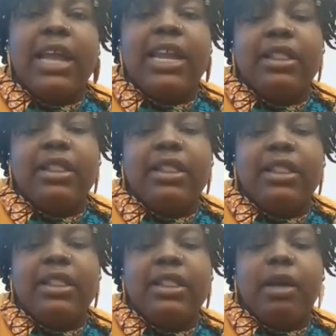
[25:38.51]
why they
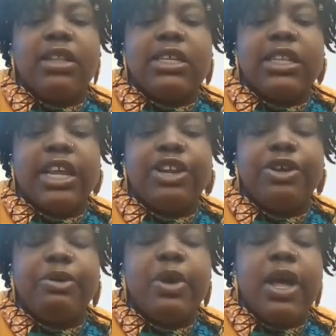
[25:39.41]
think about the things that
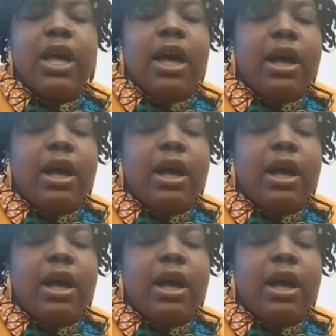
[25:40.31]
they do.